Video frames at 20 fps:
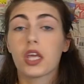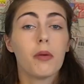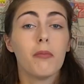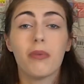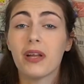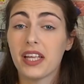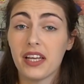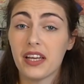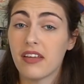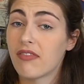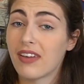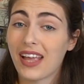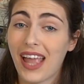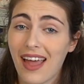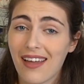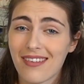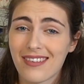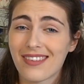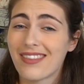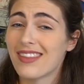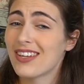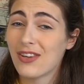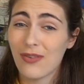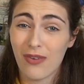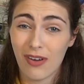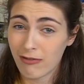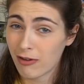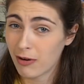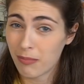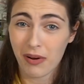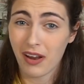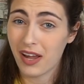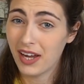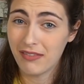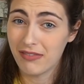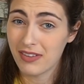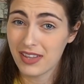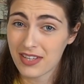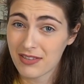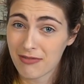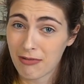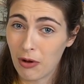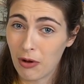completely forget that you ever applied for this